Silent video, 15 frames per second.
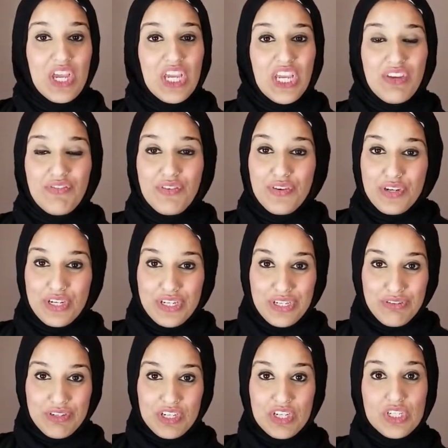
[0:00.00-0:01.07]
If you're a
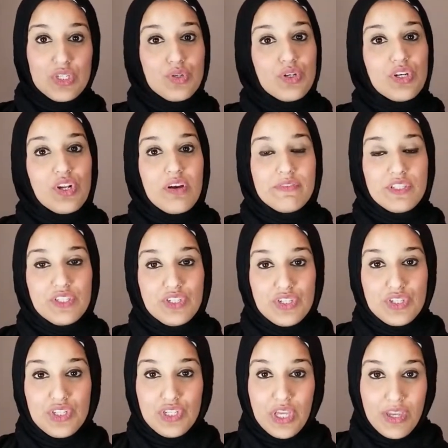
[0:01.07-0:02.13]
new nurse or a novice
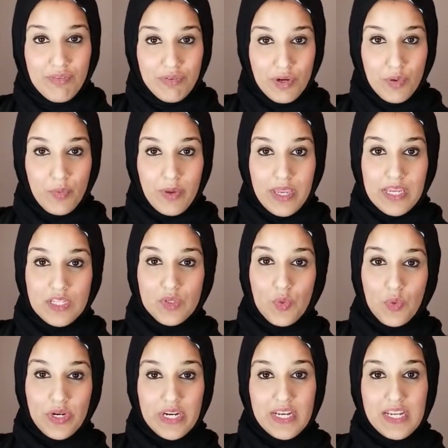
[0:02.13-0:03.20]
nurse looking for a way to
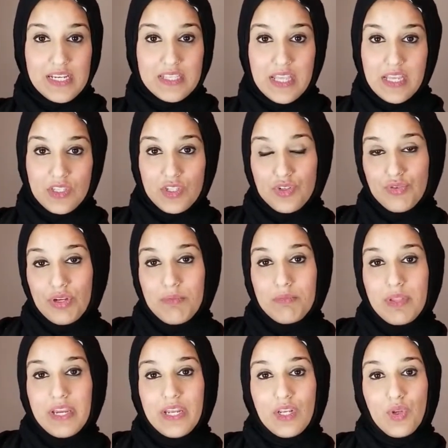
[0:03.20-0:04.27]
organize and
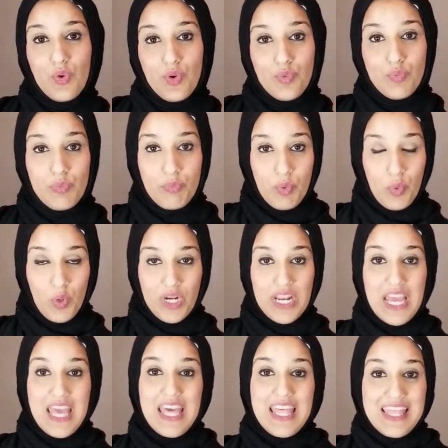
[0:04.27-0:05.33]
streamline your report,
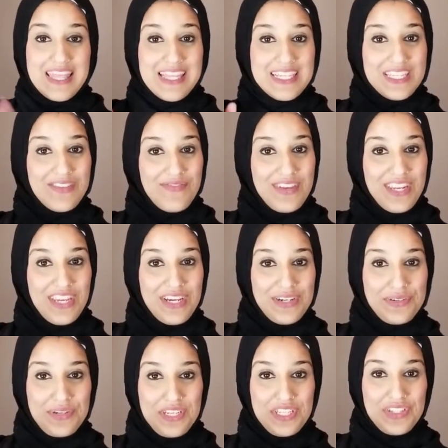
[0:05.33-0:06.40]
this
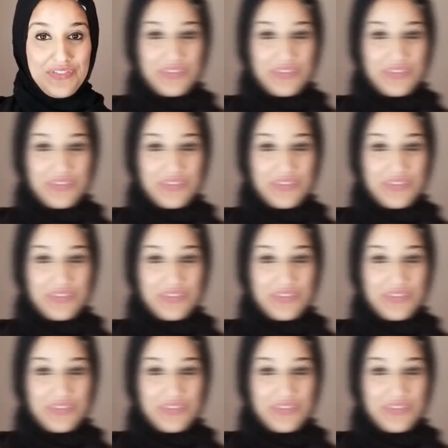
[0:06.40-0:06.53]
video is